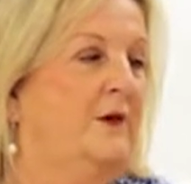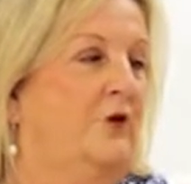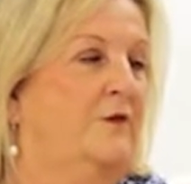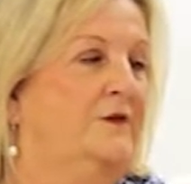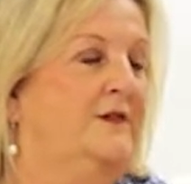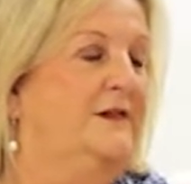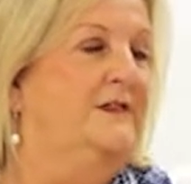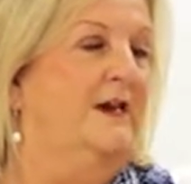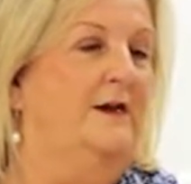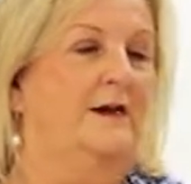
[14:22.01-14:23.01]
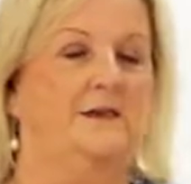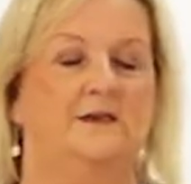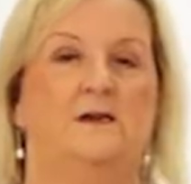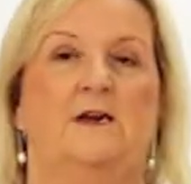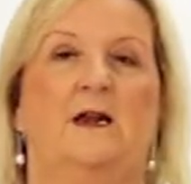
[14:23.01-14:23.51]
Over to the side
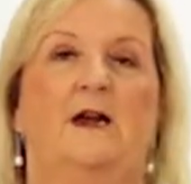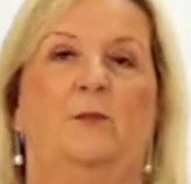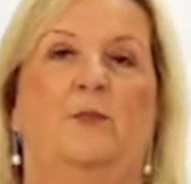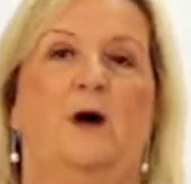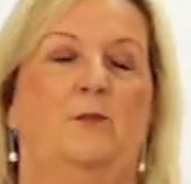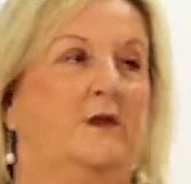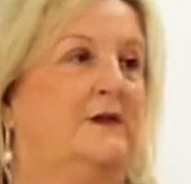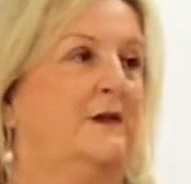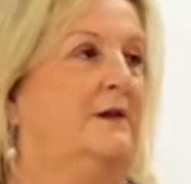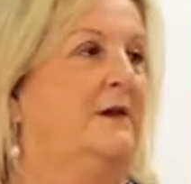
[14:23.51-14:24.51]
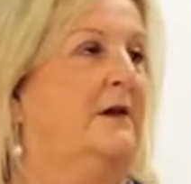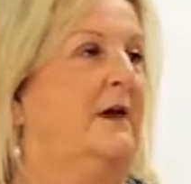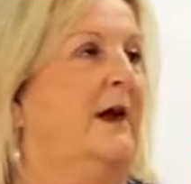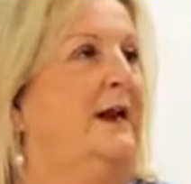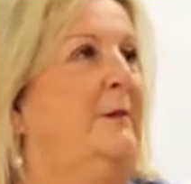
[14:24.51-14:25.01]
and pop it.
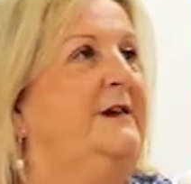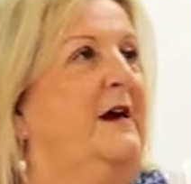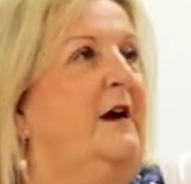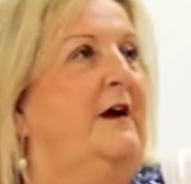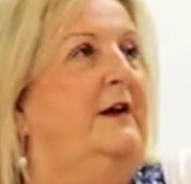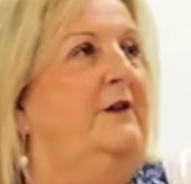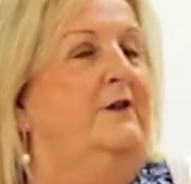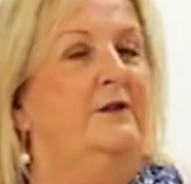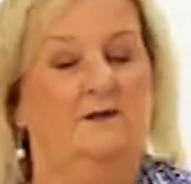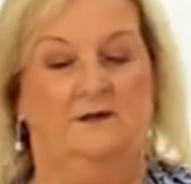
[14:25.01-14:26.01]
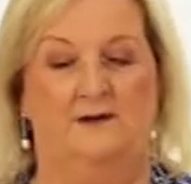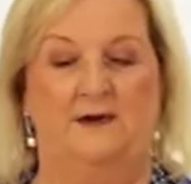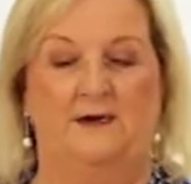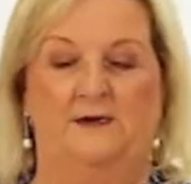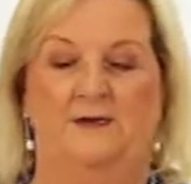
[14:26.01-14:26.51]
A little bit higher
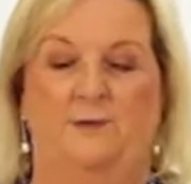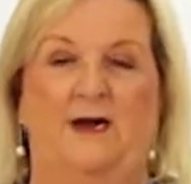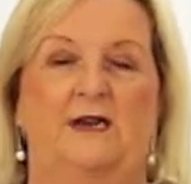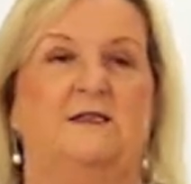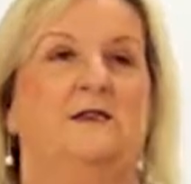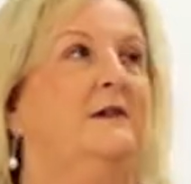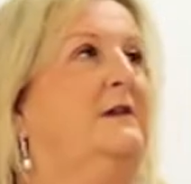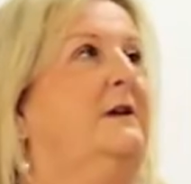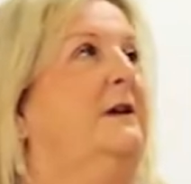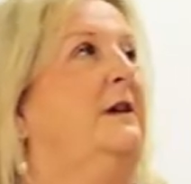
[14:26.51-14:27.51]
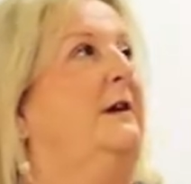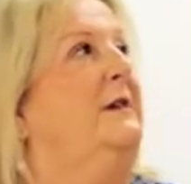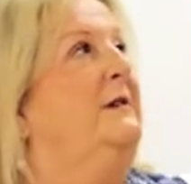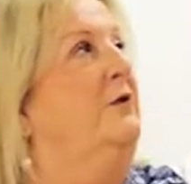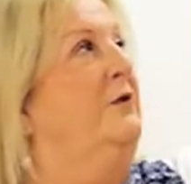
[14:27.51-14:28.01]
into the basket.
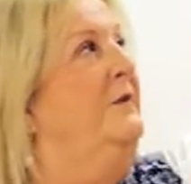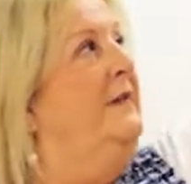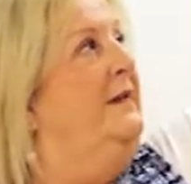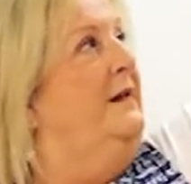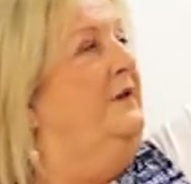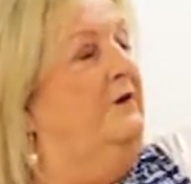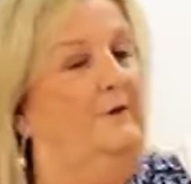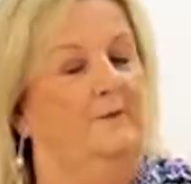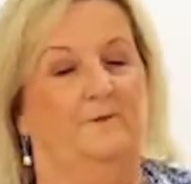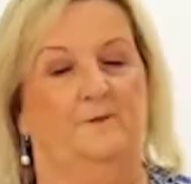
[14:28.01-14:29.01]
Over there.